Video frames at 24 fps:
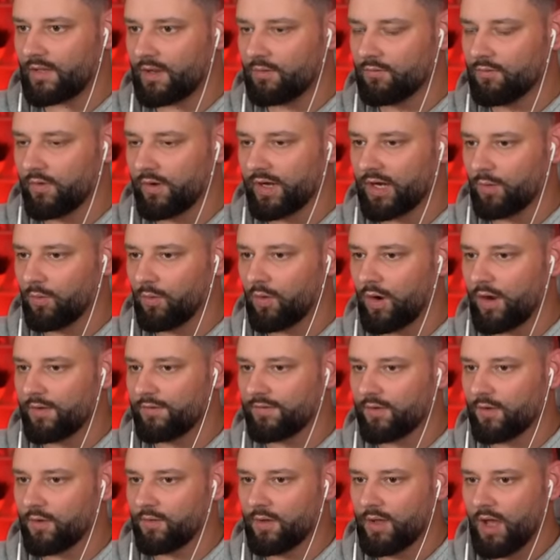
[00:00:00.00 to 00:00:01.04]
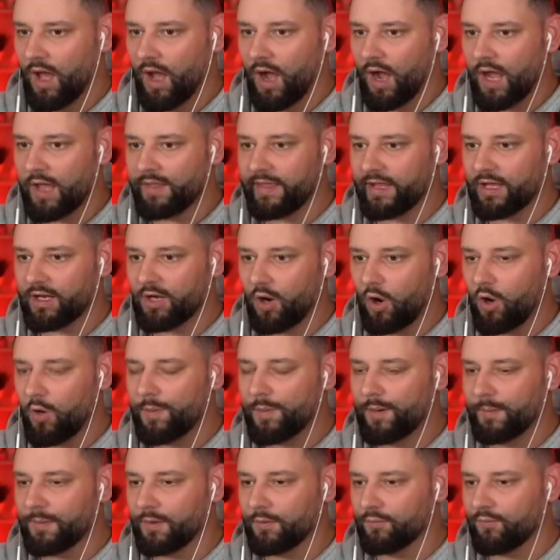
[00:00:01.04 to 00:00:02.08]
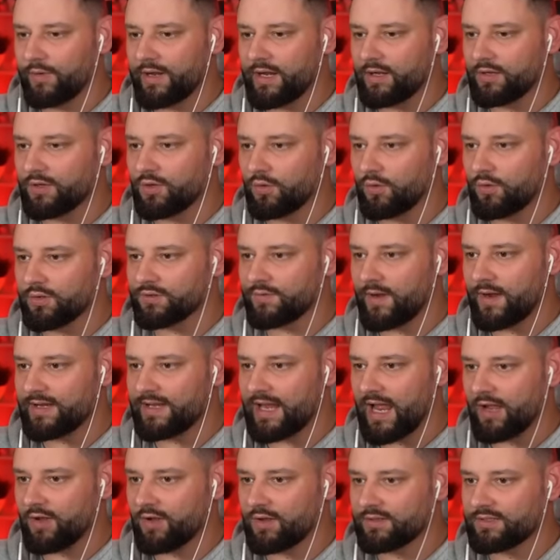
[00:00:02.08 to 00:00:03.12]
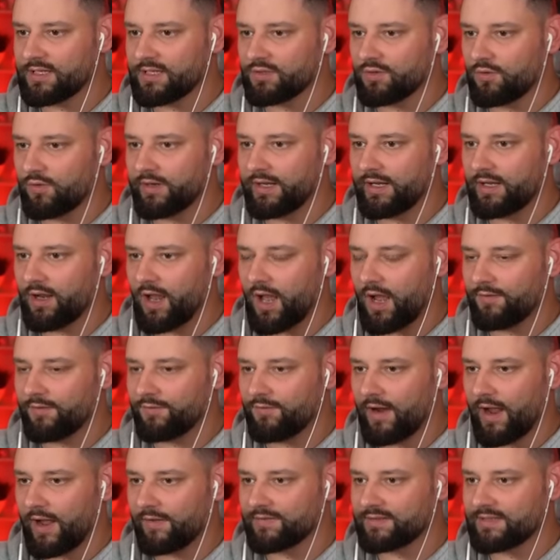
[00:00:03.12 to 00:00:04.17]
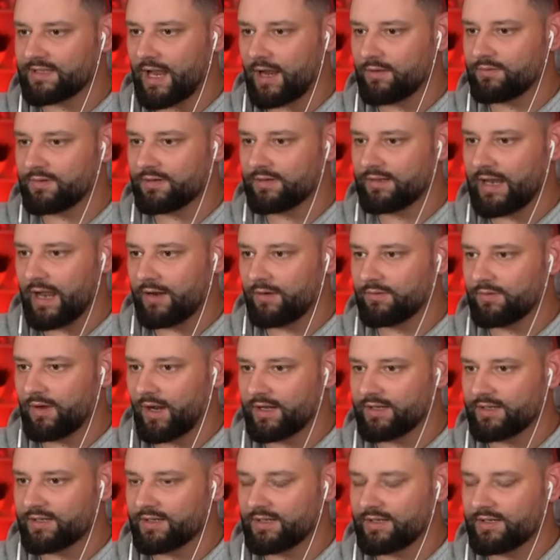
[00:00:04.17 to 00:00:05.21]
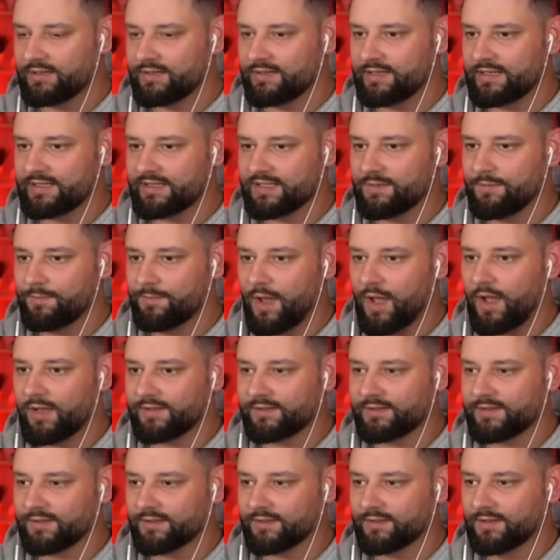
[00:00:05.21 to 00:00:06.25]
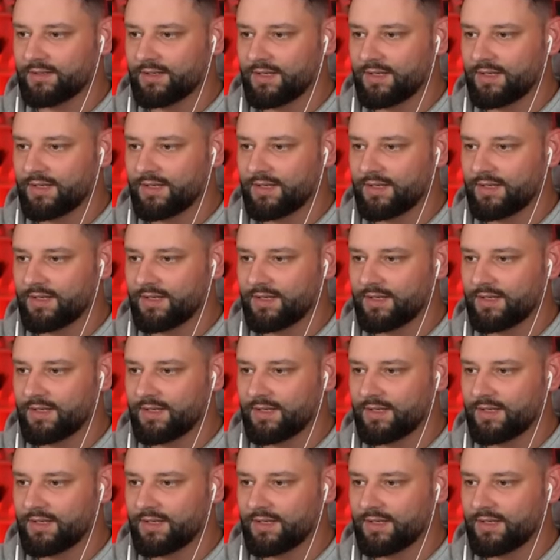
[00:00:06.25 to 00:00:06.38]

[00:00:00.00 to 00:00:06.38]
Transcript: We've already got quite a few. Are they going to open up the rear doors right now? Because there's already life rafts now, now like disembursing.